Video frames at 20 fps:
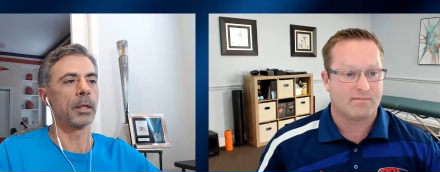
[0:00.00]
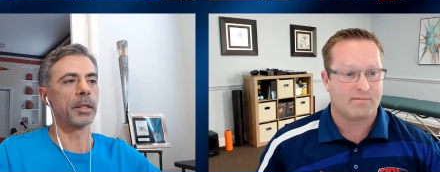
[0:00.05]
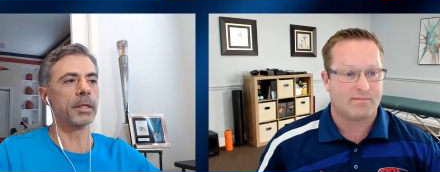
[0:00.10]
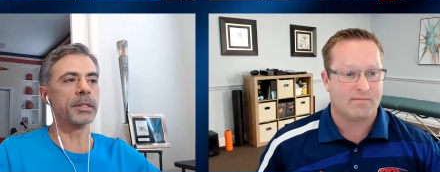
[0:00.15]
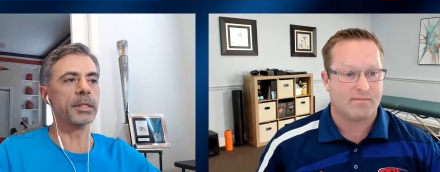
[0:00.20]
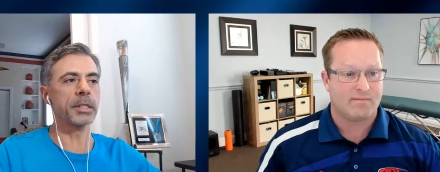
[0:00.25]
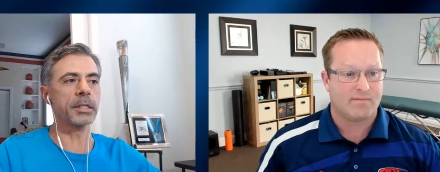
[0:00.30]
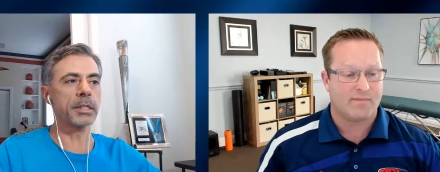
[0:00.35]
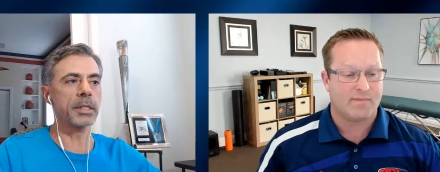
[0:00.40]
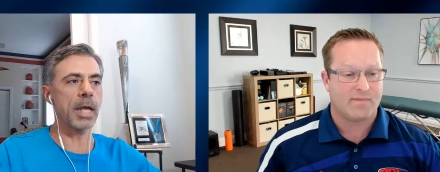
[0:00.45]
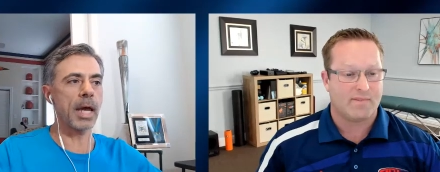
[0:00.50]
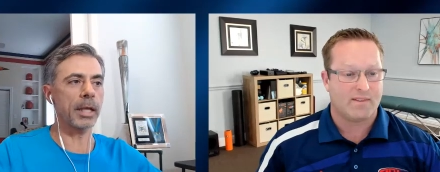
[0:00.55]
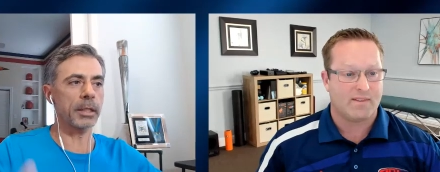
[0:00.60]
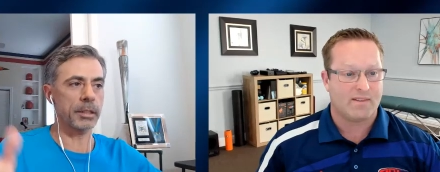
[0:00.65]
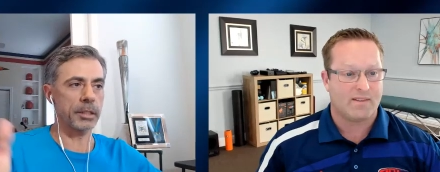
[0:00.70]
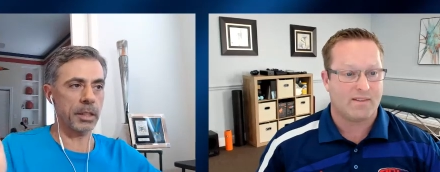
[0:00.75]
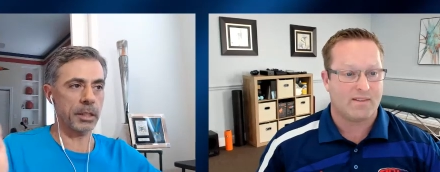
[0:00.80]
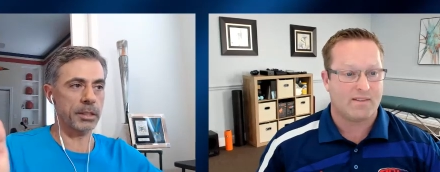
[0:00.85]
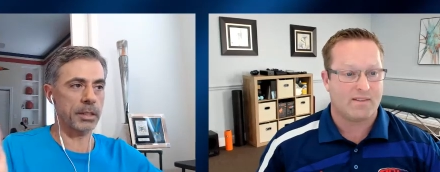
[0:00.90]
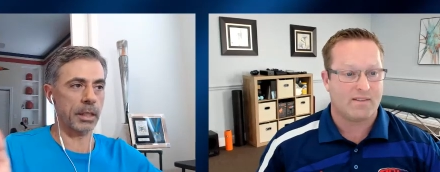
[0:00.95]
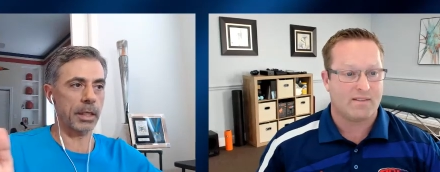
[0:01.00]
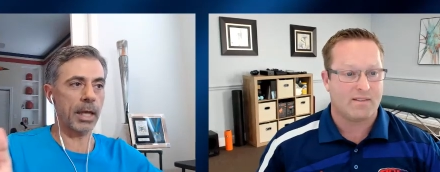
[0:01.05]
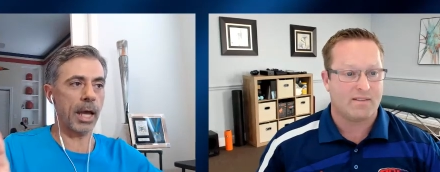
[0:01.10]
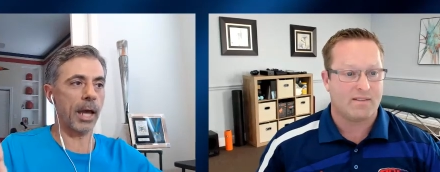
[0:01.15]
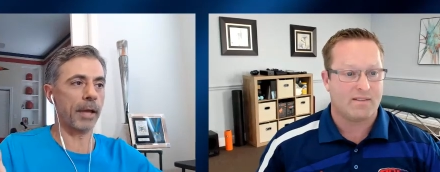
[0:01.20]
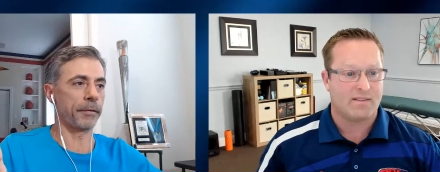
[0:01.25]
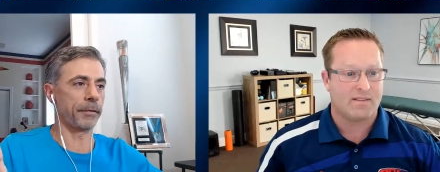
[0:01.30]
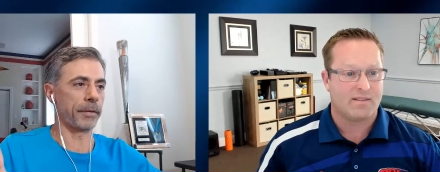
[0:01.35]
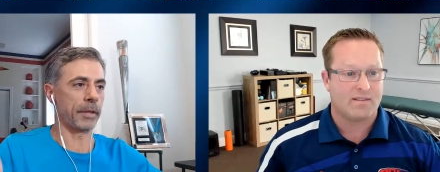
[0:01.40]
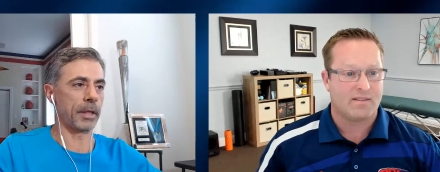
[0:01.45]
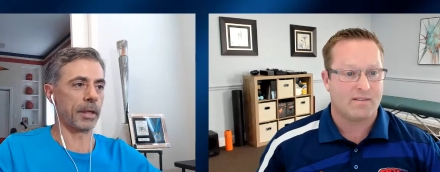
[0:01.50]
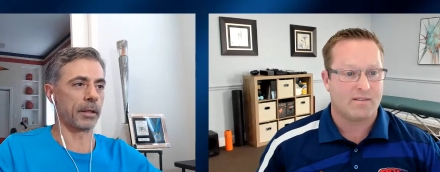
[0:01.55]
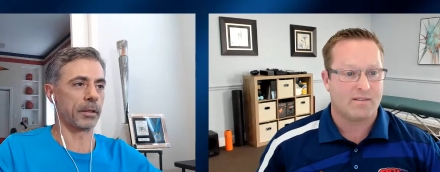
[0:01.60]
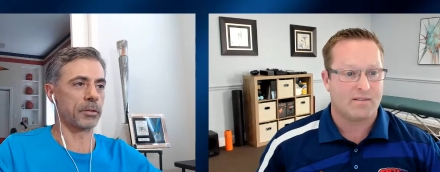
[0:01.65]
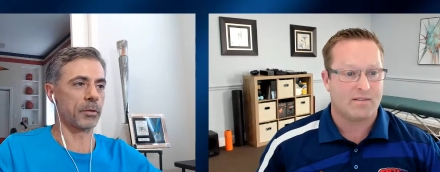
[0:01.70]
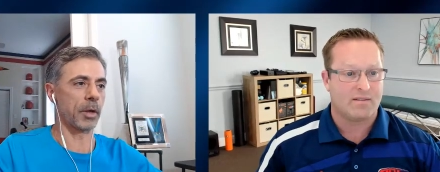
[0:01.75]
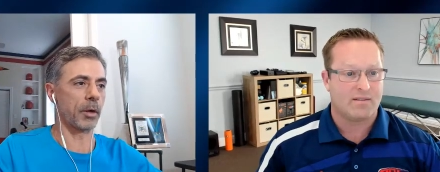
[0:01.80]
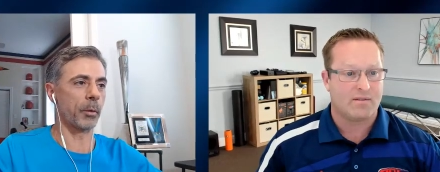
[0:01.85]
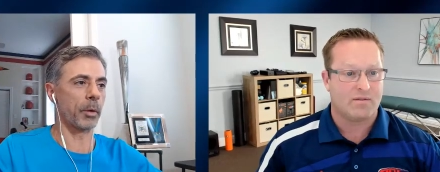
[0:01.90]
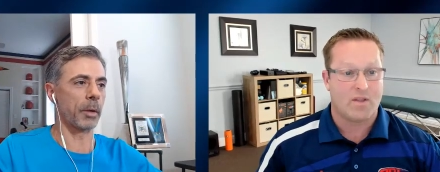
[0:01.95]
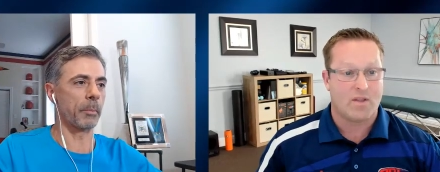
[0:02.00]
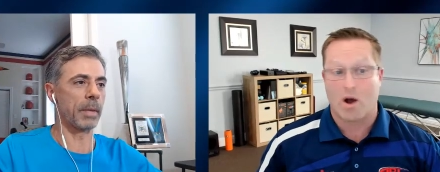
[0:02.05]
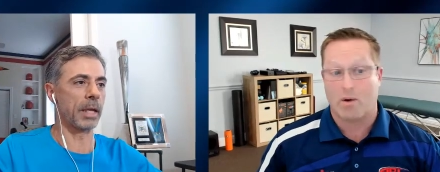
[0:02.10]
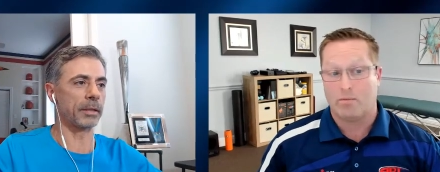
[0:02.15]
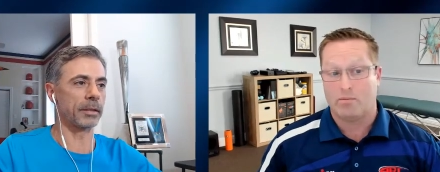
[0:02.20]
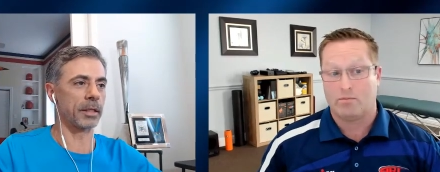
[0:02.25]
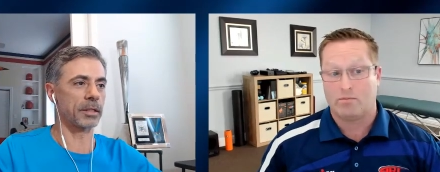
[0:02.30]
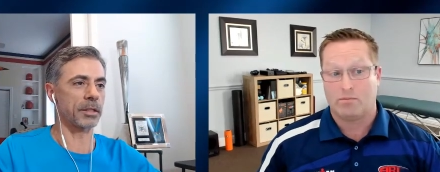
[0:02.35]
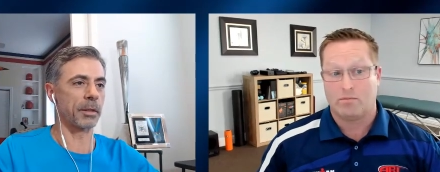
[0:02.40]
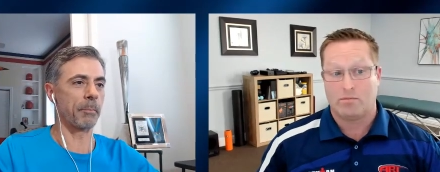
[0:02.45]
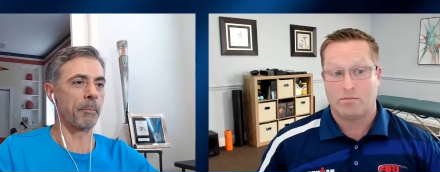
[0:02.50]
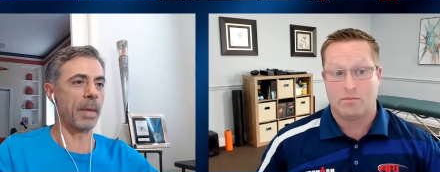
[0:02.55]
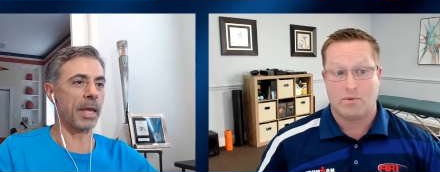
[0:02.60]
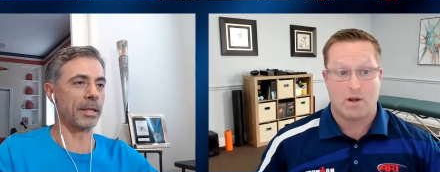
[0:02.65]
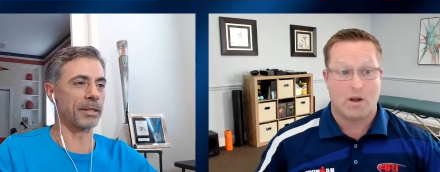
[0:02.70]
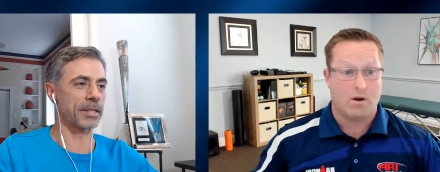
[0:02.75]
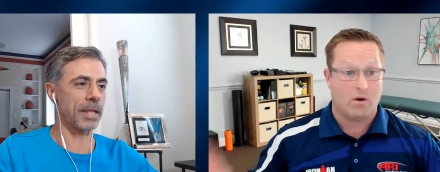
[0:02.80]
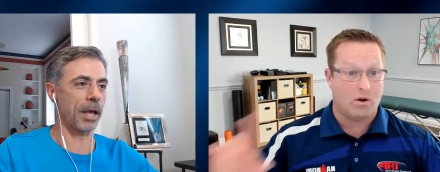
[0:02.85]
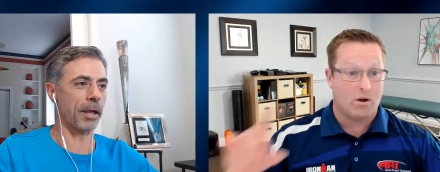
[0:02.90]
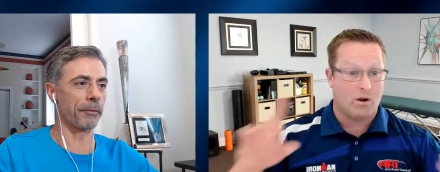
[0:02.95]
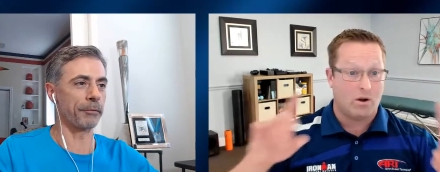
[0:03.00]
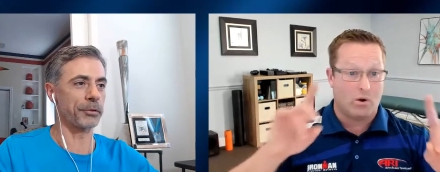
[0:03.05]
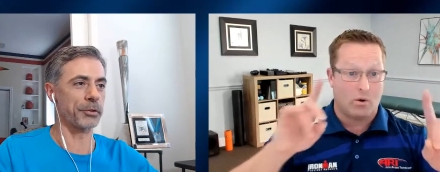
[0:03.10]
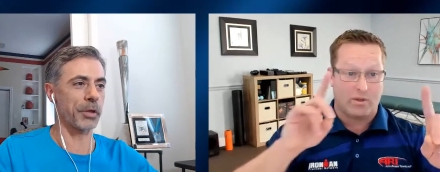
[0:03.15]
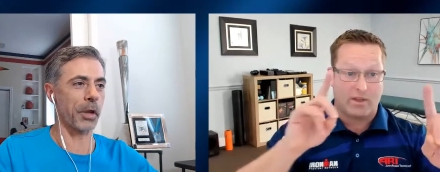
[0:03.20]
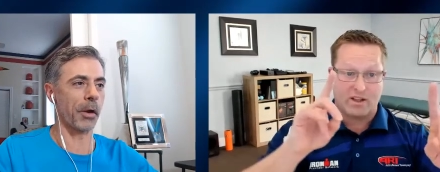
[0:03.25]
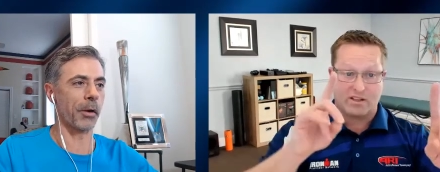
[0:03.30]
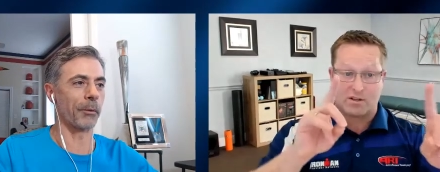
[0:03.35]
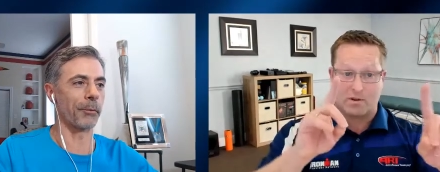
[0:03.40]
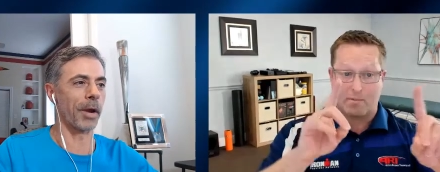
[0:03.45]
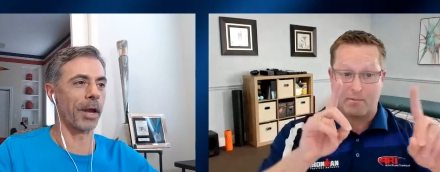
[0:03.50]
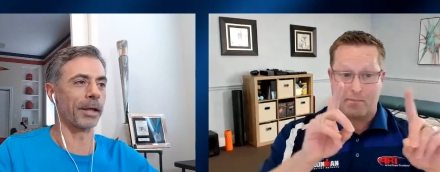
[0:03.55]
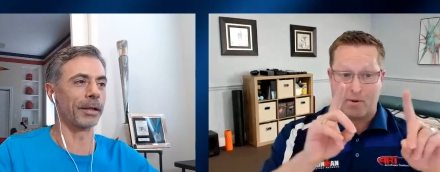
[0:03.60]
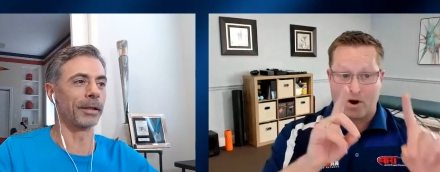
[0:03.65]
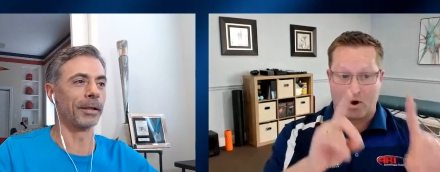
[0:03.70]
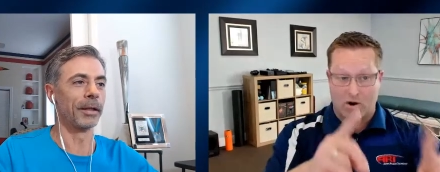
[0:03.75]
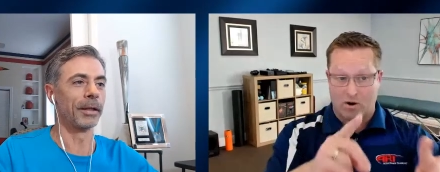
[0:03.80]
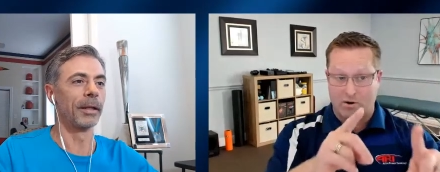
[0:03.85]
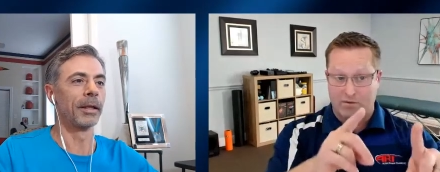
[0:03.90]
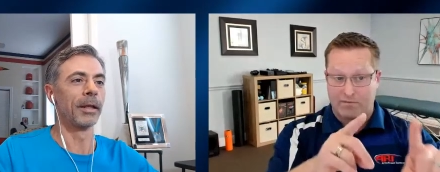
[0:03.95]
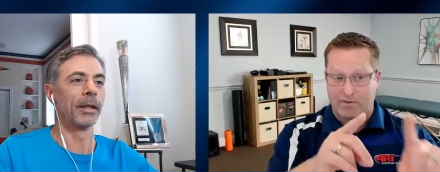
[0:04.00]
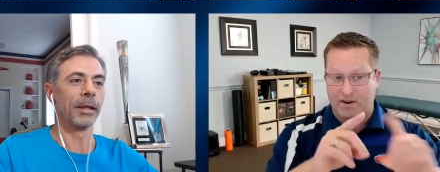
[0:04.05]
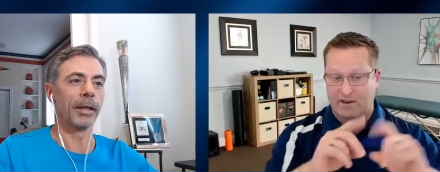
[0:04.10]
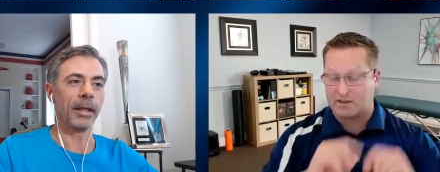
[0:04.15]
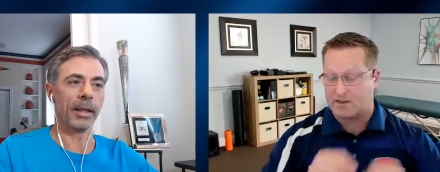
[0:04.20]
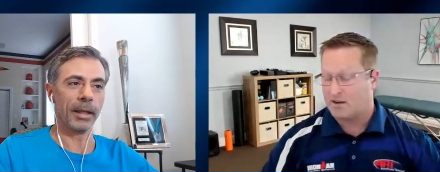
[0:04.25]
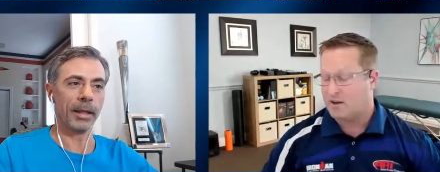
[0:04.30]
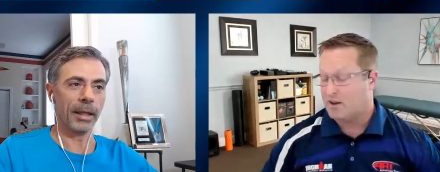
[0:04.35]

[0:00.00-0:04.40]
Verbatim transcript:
Speaker 1: This is not just a guy thing. So I don't no, want to make this a no, men's oh, health oh, show, right? Perfect.